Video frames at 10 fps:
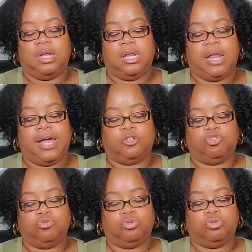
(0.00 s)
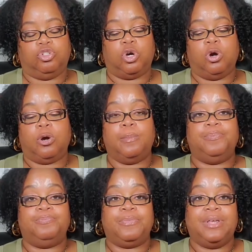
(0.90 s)
Natural
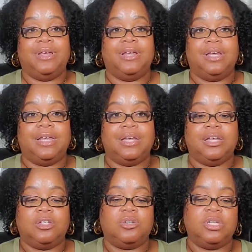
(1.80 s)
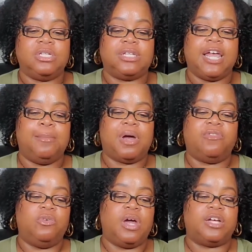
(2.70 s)
Charm. So this came out,
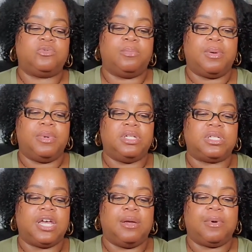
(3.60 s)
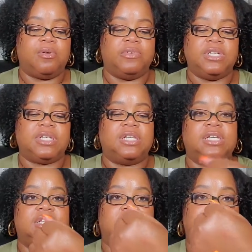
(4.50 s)
if you guys remember, it just came out
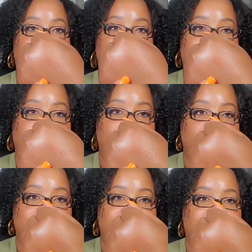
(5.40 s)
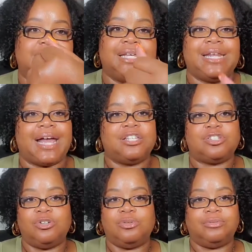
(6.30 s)
recently. So that's natural. It's a nice
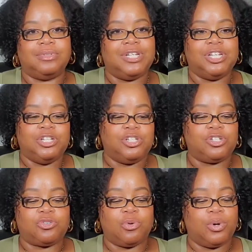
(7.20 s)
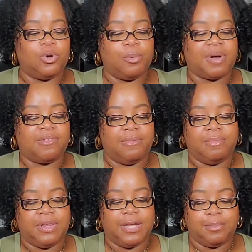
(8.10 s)
little just throw it on my
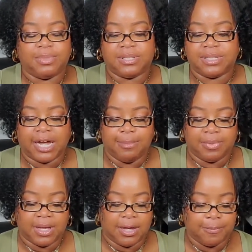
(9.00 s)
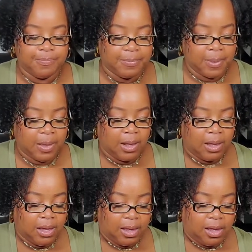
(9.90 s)
lips type thing.
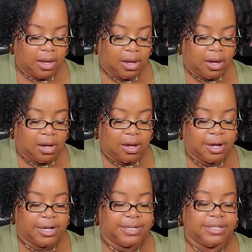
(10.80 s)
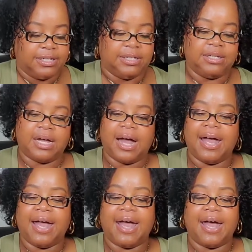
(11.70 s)
I
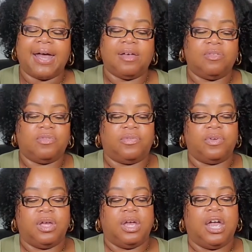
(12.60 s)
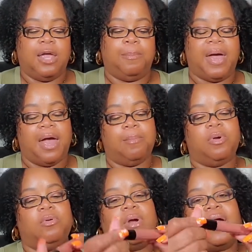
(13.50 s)
have a Pat
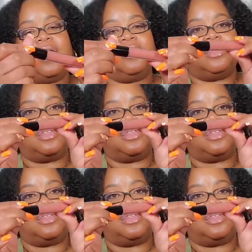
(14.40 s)
McGrath